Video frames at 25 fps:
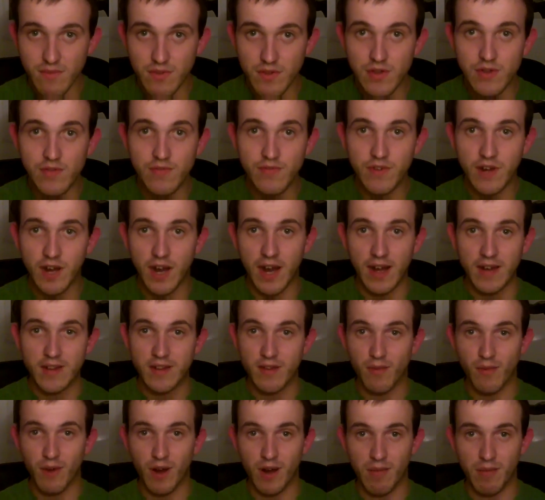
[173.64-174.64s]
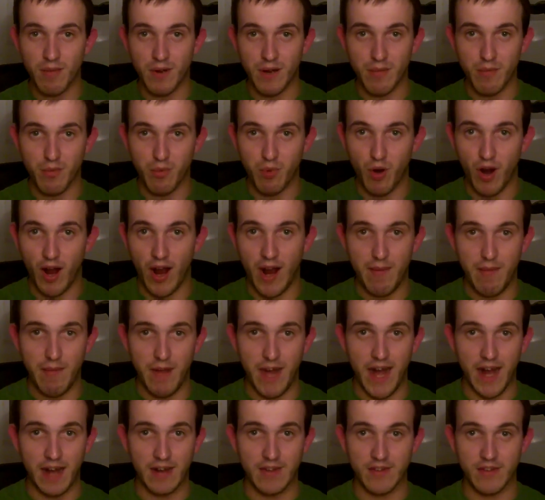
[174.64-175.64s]
you've got to want to bring pride
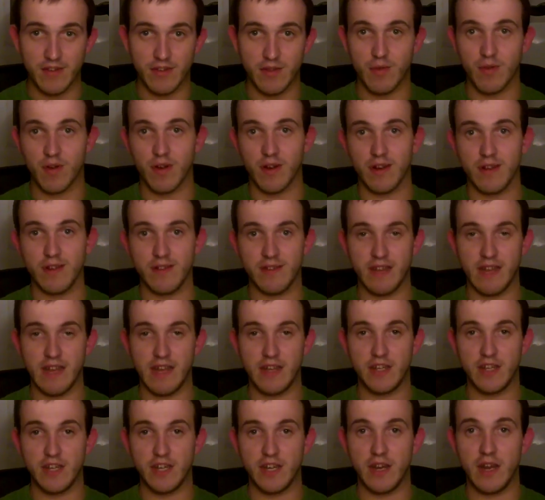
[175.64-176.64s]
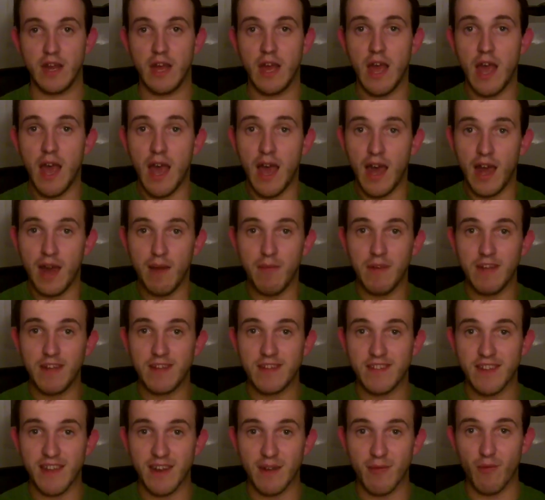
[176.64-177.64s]
back to the organization. And I'm not
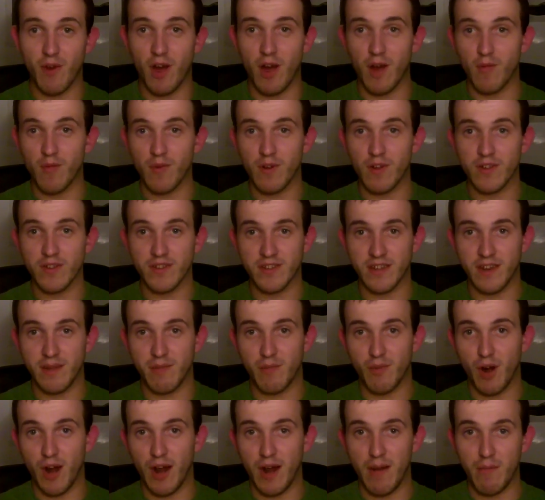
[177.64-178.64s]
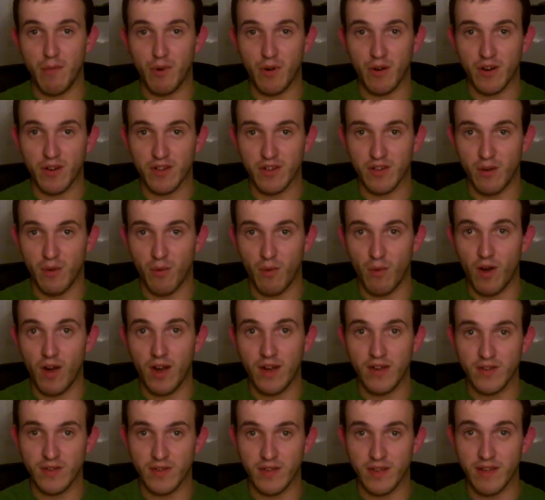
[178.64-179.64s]
saying Ron Wilson and Brian Burke don't
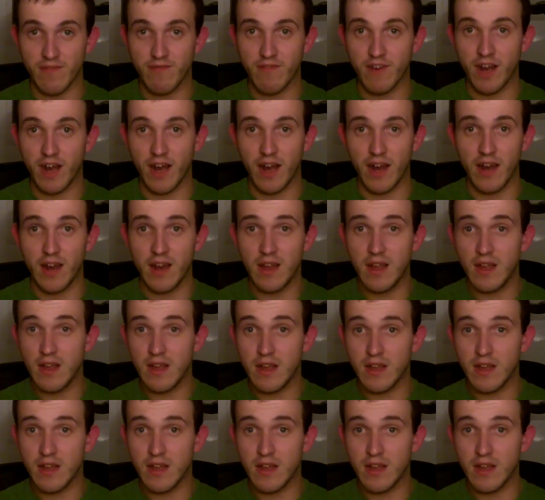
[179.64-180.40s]
want to. They've got,